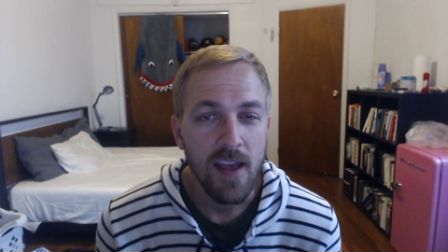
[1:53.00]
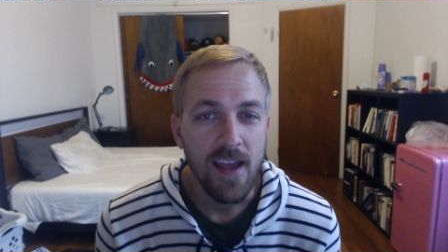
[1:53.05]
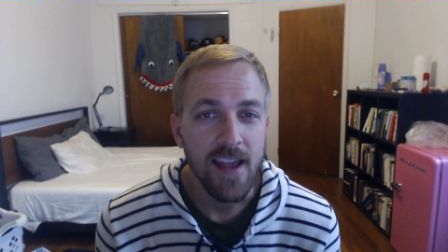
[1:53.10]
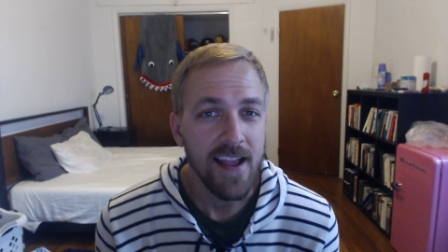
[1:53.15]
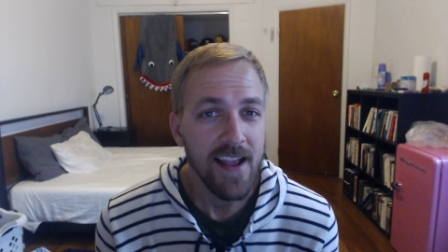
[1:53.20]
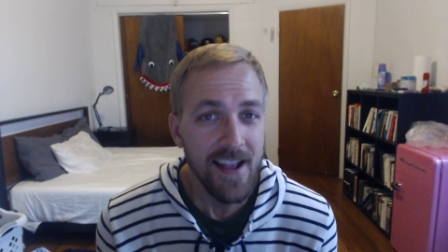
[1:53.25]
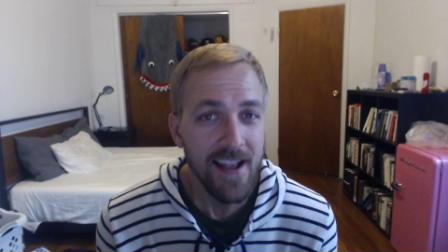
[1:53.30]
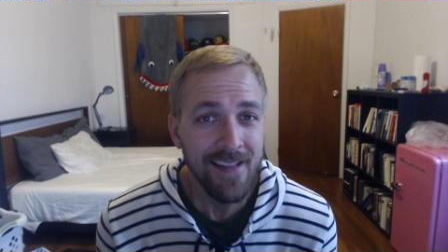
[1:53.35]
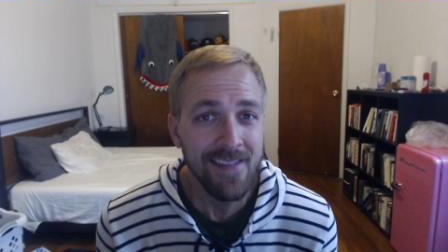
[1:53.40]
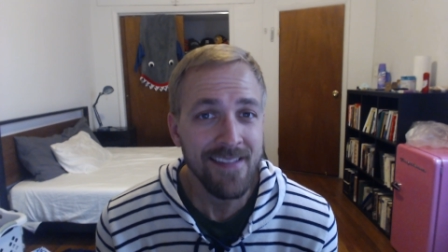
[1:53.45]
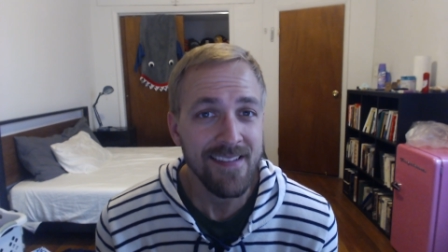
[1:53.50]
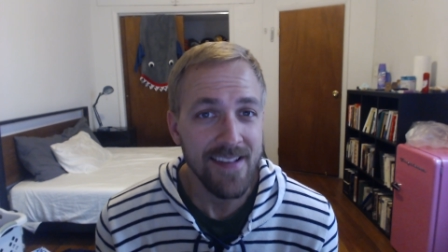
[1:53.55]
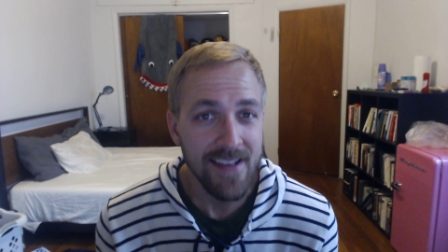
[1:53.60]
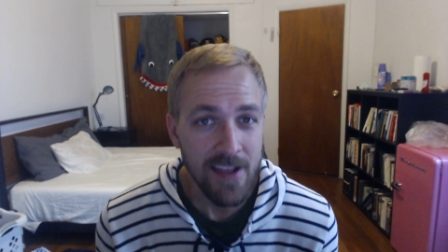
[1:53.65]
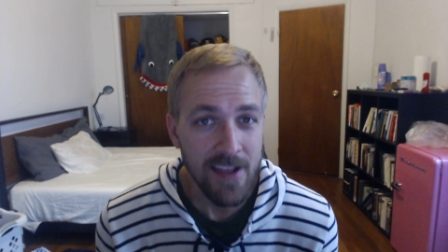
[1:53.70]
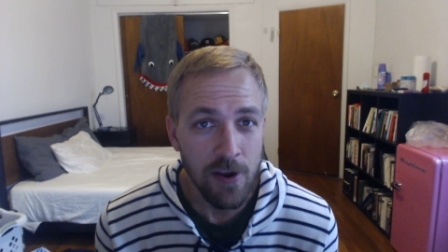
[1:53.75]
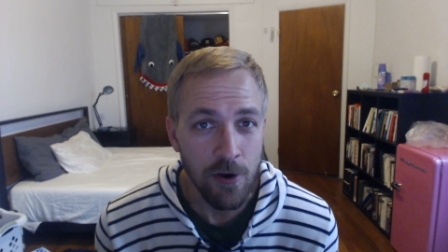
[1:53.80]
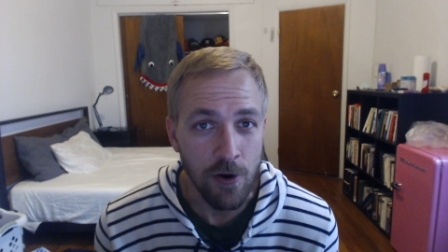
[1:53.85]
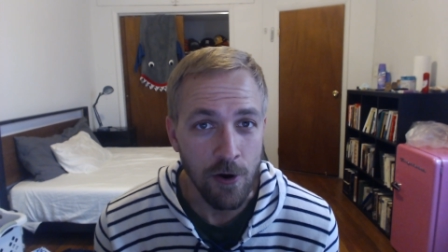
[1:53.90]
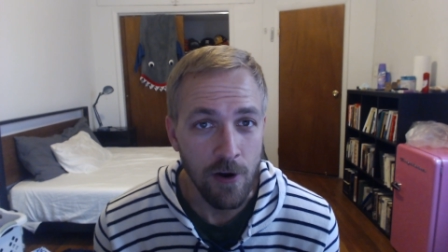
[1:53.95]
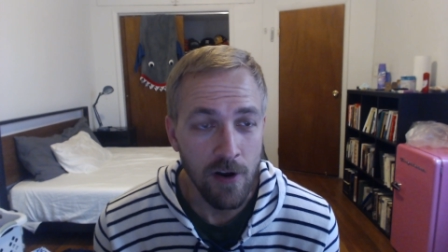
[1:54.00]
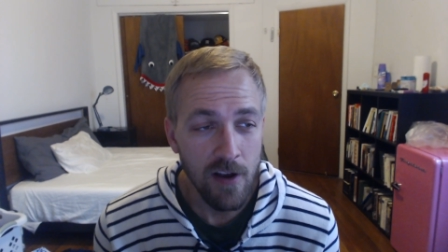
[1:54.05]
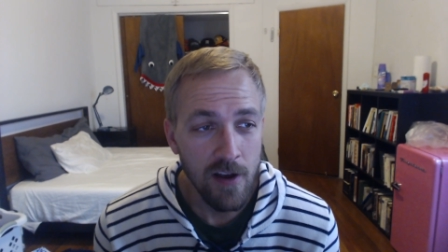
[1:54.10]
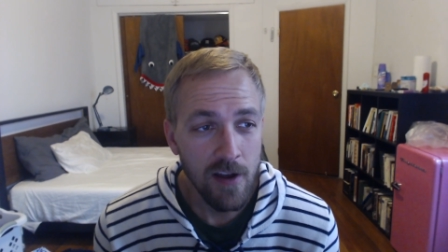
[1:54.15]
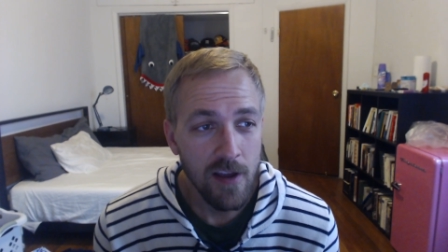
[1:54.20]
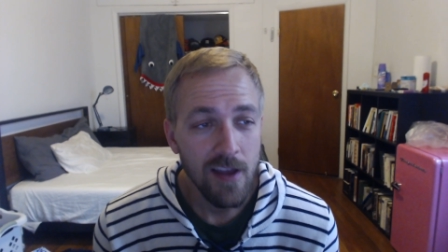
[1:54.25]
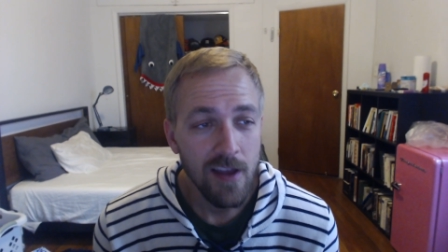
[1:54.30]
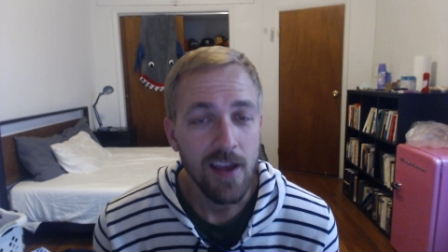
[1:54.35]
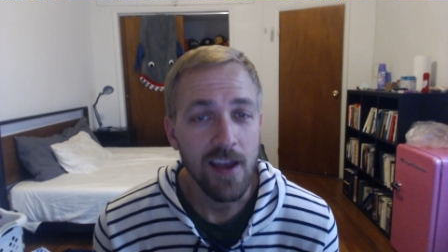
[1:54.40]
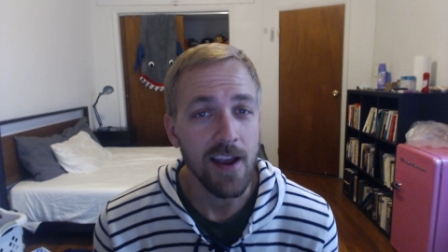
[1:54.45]
it's here
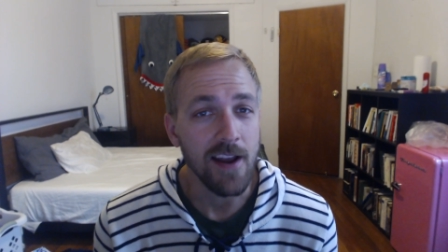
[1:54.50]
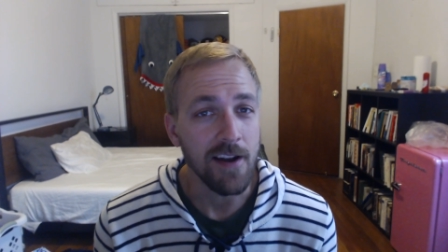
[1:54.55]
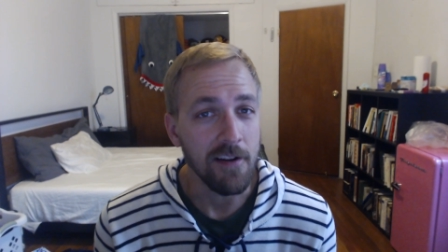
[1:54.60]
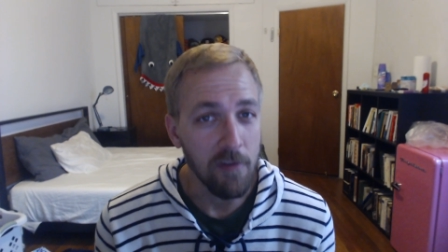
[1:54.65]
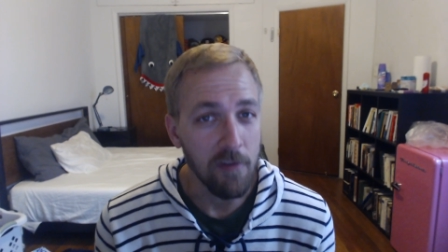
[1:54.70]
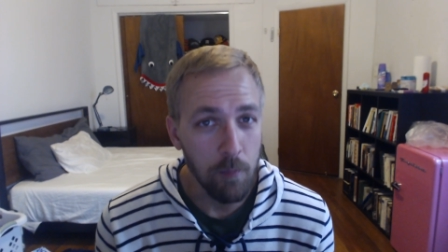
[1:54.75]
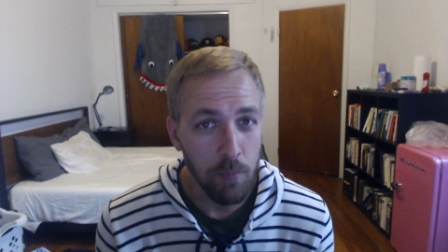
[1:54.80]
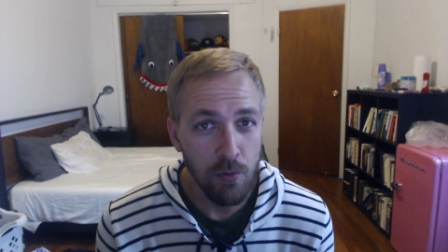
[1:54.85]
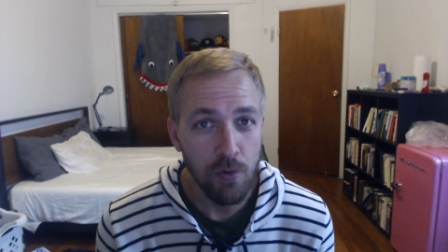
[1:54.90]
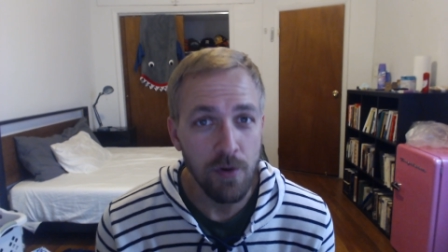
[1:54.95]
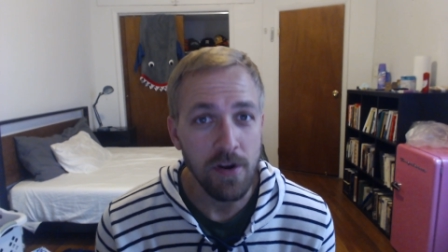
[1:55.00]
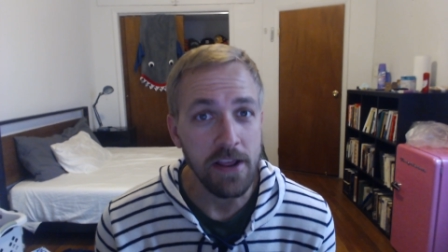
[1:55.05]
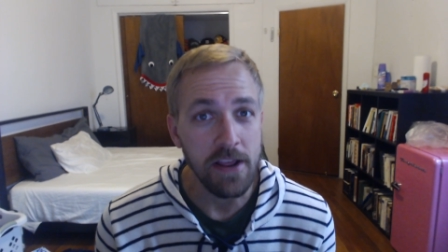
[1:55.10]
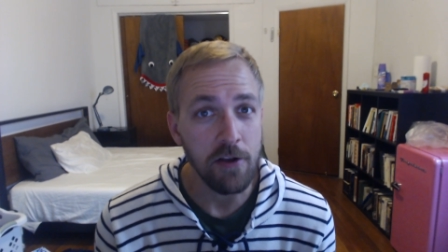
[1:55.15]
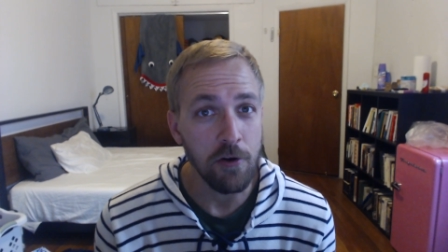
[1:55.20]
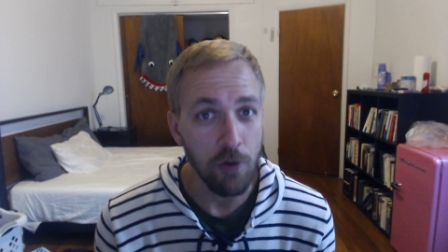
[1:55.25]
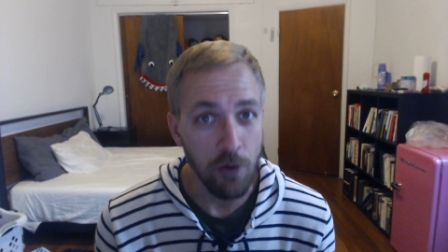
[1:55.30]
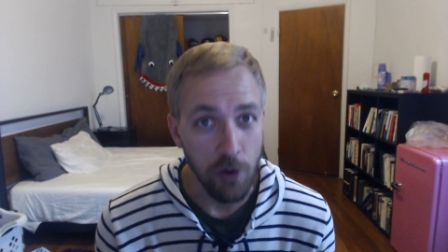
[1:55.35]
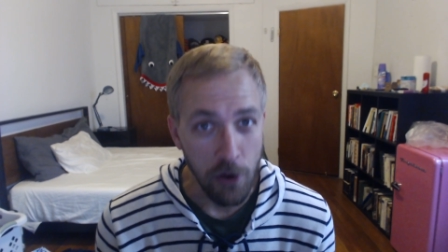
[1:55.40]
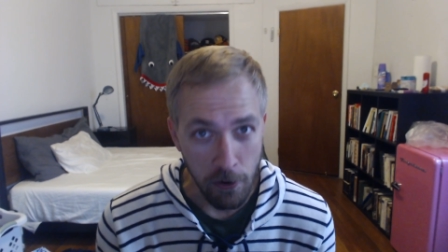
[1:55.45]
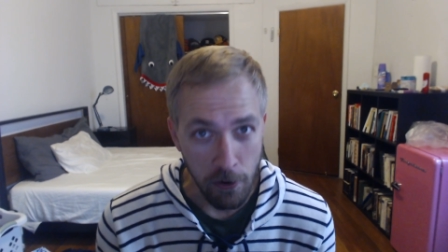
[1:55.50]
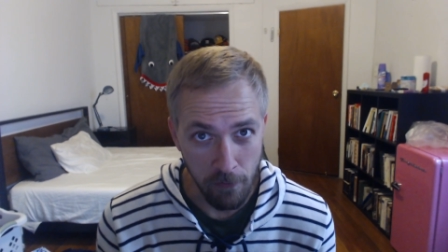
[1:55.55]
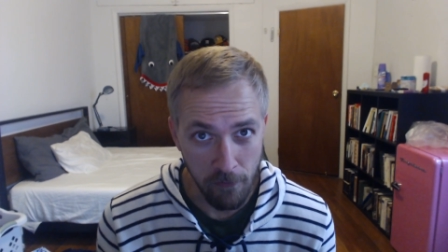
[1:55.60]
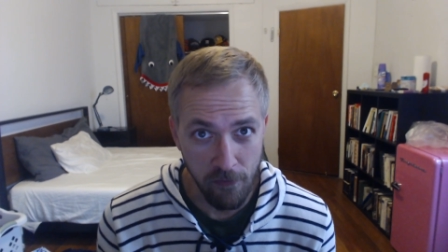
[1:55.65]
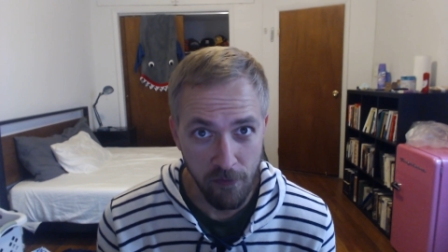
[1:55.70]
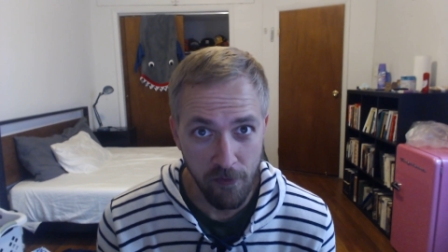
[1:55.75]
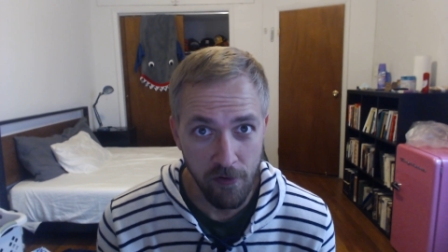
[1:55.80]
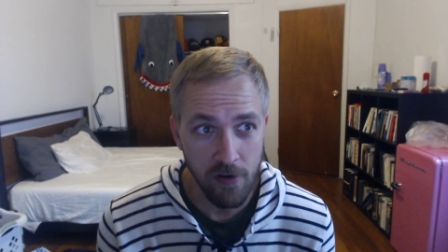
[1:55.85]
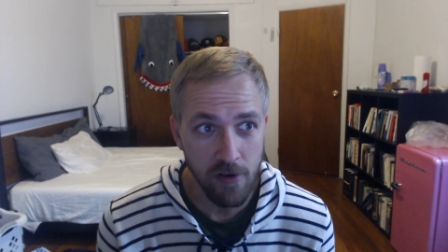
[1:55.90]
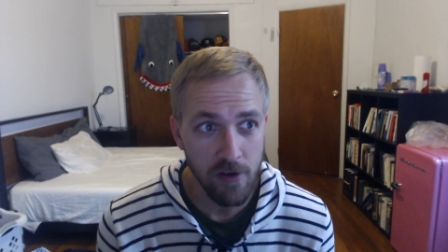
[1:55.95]
and it's pretty
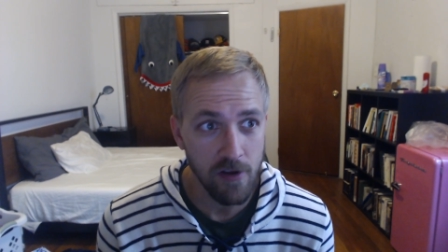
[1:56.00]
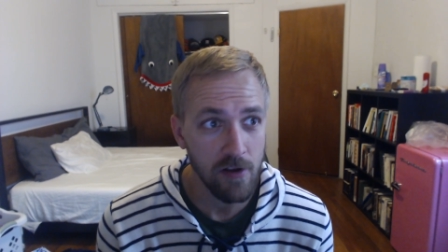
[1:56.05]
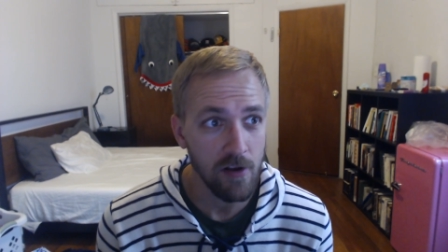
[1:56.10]
close.